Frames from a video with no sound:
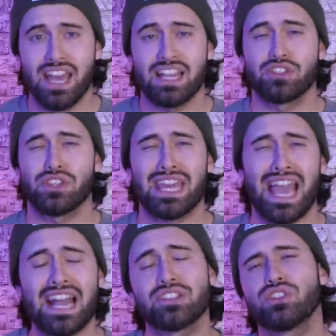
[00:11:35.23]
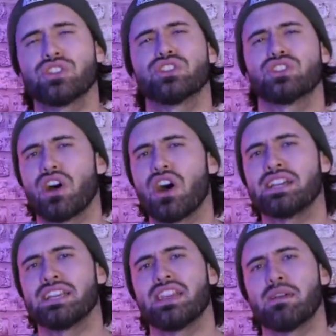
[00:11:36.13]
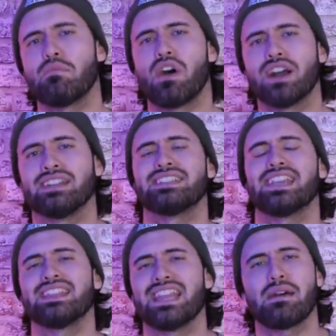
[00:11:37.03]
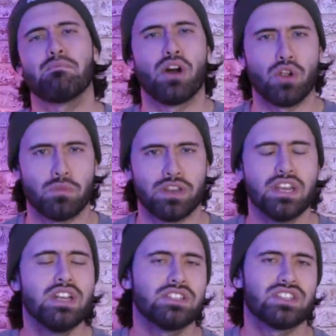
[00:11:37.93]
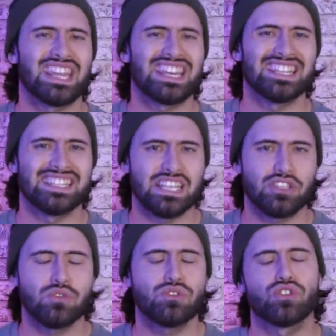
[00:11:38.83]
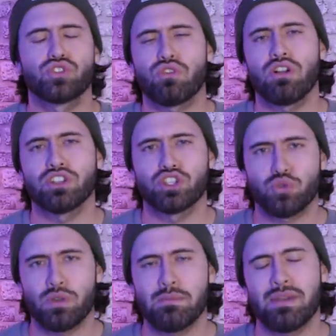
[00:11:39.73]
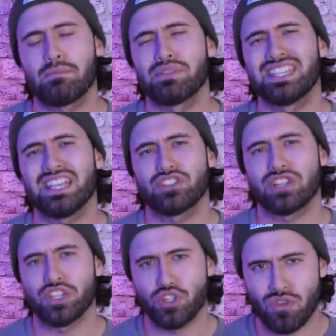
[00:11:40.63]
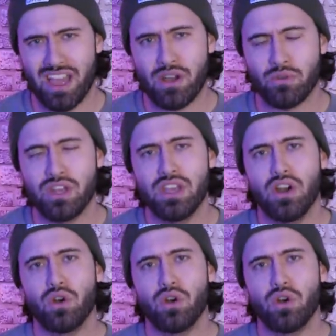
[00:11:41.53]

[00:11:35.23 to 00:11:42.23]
and so they had to decide in their minds in that moment, do they continue to try and swim and potentially drown,